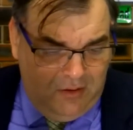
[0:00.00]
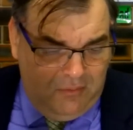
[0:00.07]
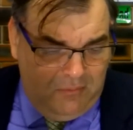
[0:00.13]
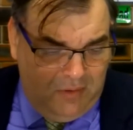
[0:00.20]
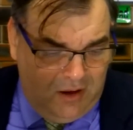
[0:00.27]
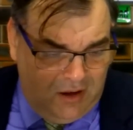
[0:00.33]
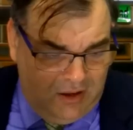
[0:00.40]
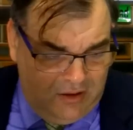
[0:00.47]

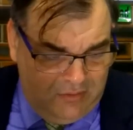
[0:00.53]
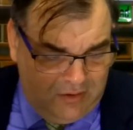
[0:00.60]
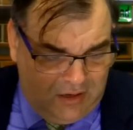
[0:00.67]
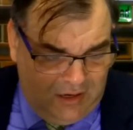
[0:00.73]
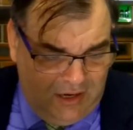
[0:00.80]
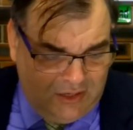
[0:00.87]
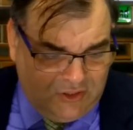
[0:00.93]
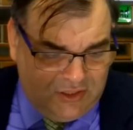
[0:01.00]
My
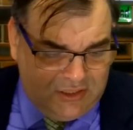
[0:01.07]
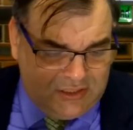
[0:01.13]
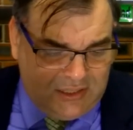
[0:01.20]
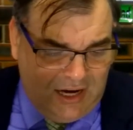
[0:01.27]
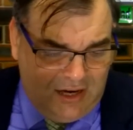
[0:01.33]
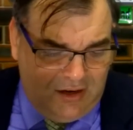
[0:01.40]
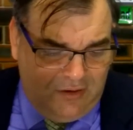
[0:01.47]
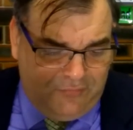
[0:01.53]
collection
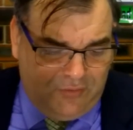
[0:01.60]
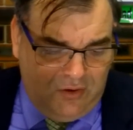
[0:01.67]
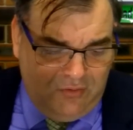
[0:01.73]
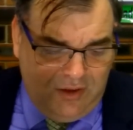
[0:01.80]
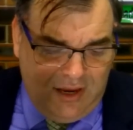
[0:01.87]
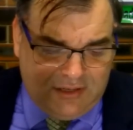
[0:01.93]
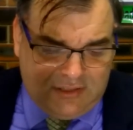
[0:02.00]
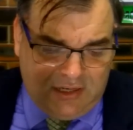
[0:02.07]
started a few
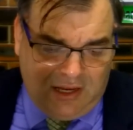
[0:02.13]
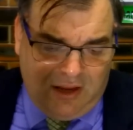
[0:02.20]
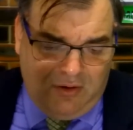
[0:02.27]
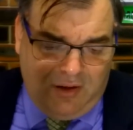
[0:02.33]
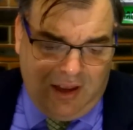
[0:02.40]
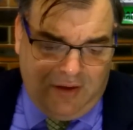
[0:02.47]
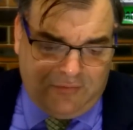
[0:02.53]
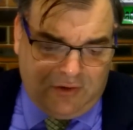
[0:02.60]
years
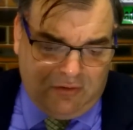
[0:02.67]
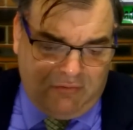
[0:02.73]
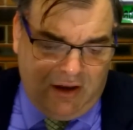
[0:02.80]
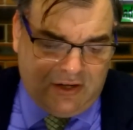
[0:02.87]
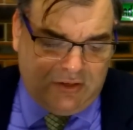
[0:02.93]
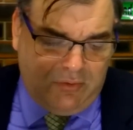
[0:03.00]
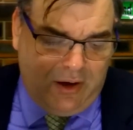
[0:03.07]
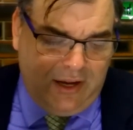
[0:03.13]
ago after
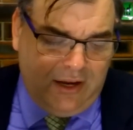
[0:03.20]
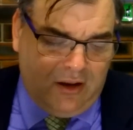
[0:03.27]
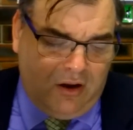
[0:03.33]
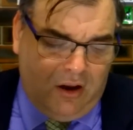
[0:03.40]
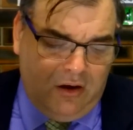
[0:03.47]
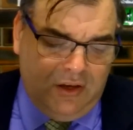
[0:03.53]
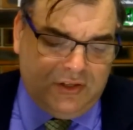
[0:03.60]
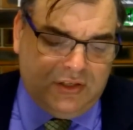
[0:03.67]
graduating
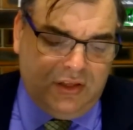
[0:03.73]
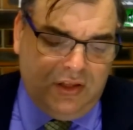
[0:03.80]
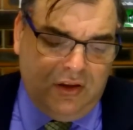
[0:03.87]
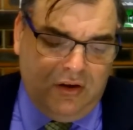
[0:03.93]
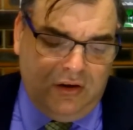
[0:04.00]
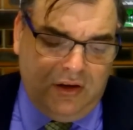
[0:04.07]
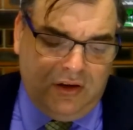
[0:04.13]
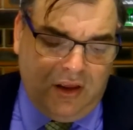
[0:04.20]
college in the
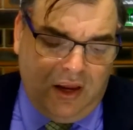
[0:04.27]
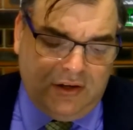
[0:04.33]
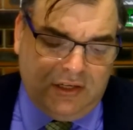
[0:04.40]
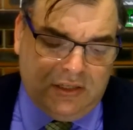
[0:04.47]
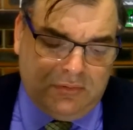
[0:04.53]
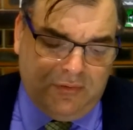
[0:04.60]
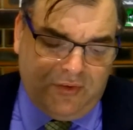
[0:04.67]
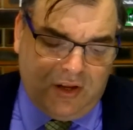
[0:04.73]
early
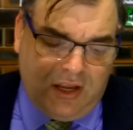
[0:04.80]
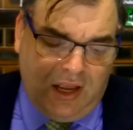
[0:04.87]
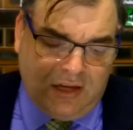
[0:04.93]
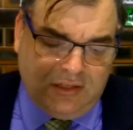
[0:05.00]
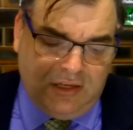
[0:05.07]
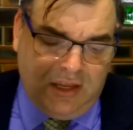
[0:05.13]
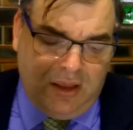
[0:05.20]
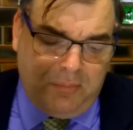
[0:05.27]
90s with a
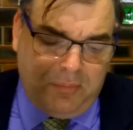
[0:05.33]
Cartier